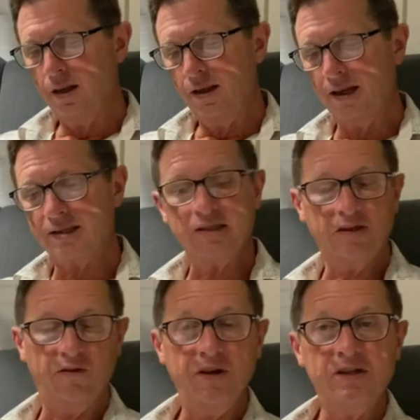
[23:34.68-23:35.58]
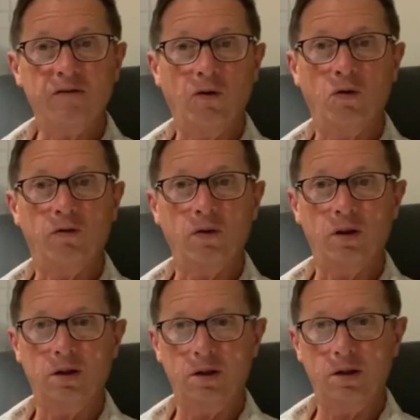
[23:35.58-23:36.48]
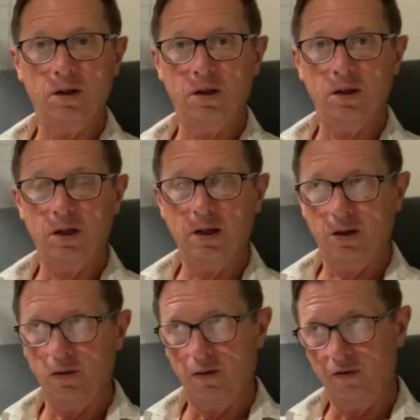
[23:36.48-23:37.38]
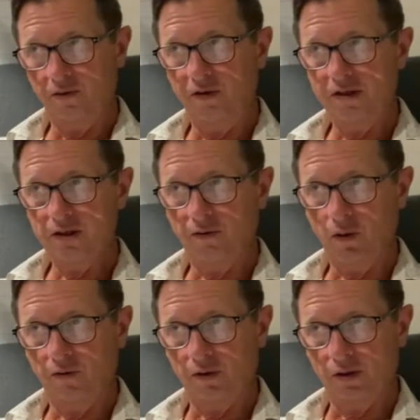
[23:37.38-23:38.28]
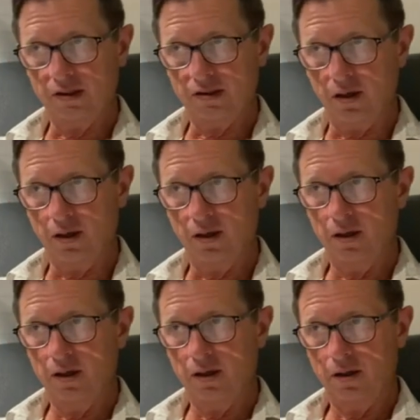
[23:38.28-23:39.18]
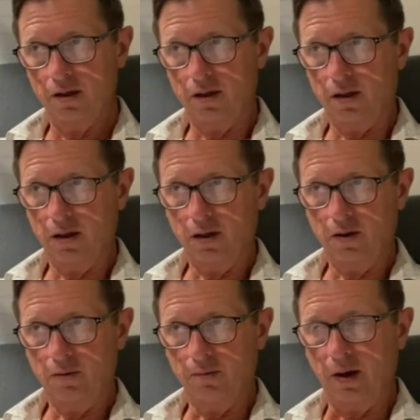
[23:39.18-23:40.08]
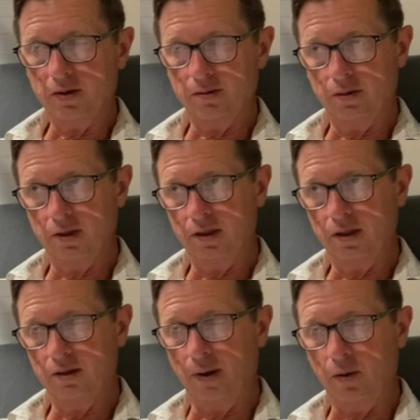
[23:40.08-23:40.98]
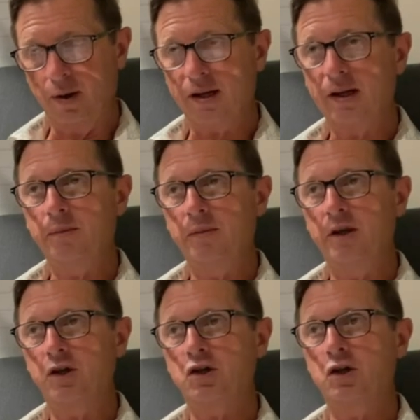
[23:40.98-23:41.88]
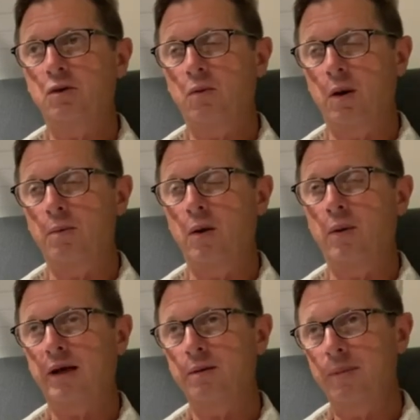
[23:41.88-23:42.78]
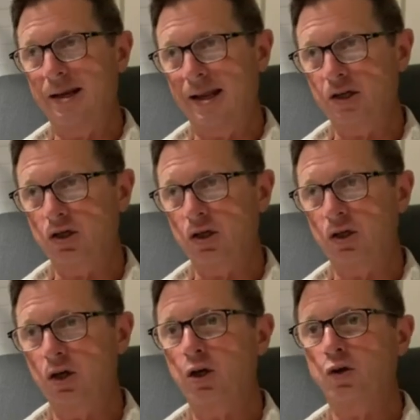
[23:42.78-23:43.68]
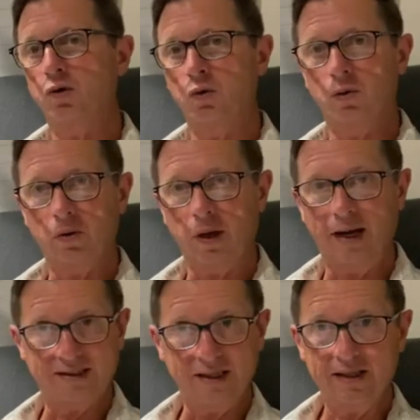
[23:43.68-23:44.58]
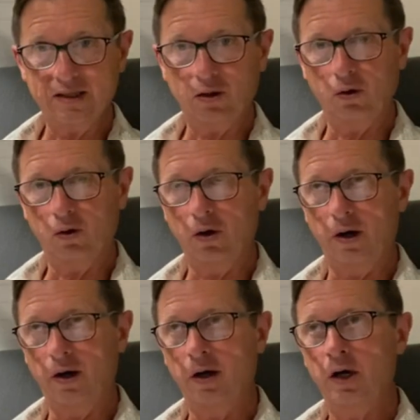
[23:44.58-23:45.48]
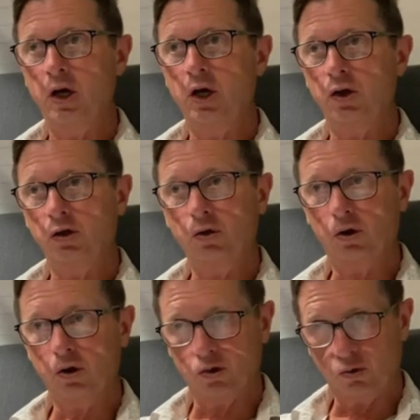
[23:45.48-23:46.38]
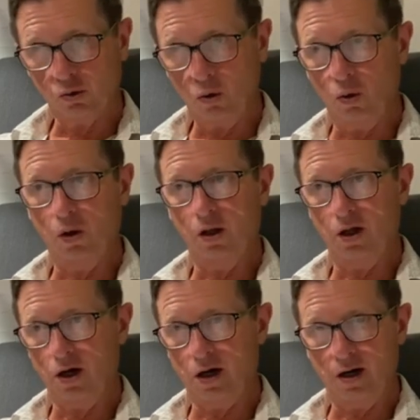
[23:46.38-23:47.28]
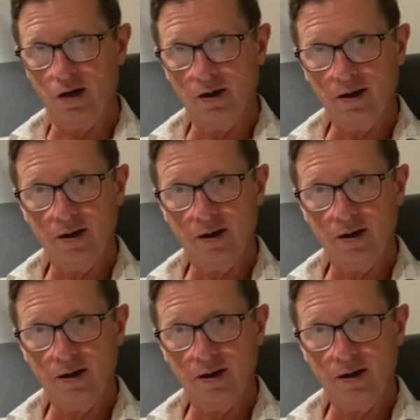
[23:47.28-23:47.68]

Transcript: Next is the Feast of Offal. The Feast of Offal is our my, is, is my recognition, my, my recommendation to, and I said this a little earlier, to control our